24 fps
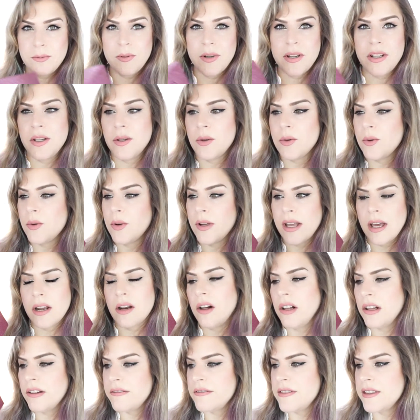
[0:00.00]
when you get
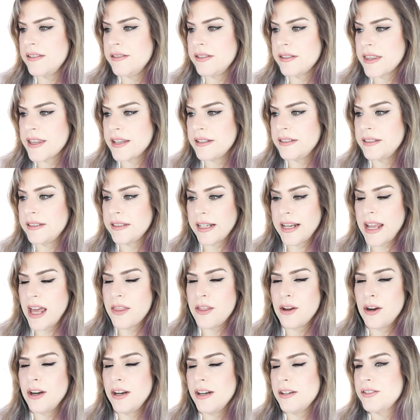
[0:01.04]
all of these things
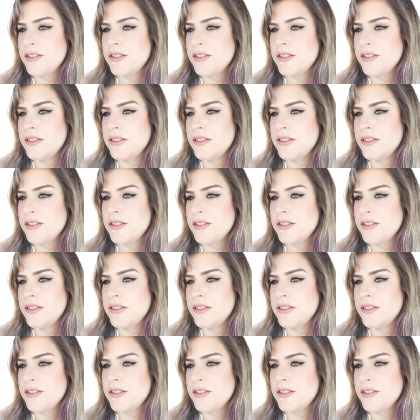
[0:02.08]
together.